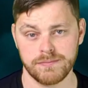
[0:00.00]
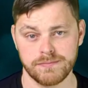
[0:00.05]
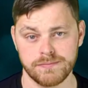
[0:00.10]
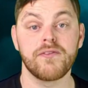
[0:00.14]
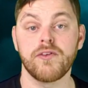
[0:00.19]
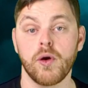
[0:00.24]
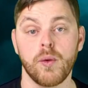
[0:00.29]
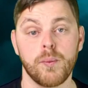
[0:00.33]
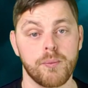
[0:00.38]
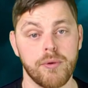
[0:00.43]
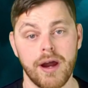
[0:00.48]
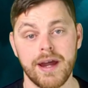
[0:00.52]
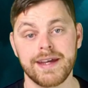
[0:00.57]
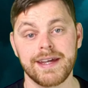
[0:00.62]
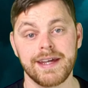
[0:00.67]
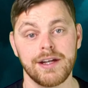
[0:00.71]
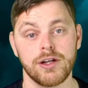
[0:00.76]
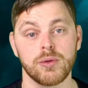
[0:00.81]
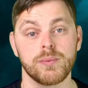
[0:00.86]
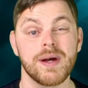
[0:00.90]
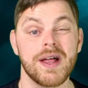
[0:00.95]
before
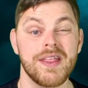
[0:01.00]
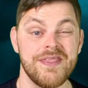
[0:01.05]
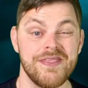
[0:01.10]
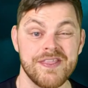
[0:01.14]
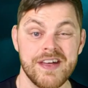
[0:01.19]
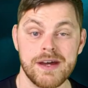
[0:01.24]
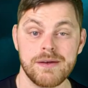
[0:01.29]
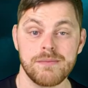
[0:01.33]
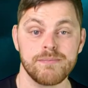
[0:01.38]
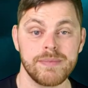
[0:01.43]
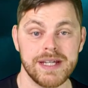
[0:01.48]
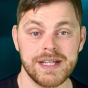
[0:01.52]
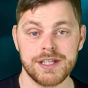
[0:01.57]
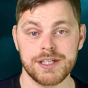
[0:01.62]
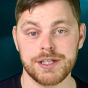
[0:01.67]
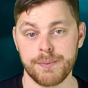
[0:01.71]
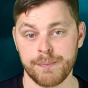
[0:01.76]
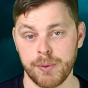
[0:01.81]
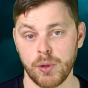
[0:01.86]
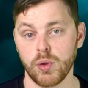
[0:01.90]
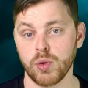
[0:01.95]
breaking up and then
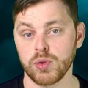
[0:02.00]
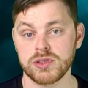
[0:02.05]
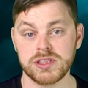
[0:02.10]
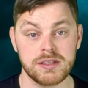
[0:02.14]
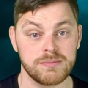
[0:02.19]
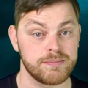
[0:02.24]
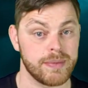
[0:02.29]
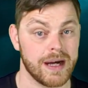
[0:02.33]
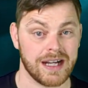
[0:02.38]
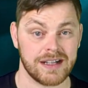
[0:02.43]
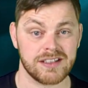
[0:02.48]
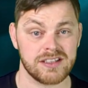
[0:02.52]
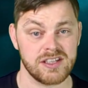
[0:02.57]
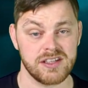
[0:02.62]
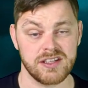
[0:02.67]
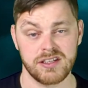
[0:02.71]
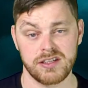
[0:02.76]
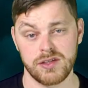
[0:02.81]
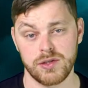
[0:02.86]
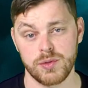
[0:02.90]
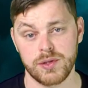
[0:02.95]
being deported back
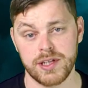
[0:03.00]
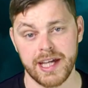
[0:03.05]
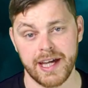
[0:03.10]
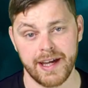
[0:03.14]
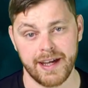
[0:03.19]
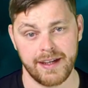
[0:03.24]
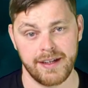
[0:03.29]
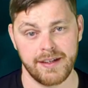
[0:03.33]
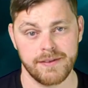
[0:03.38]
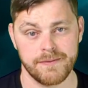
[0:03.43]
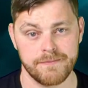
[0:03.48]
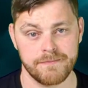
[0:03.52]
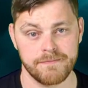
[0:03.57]
to the UK.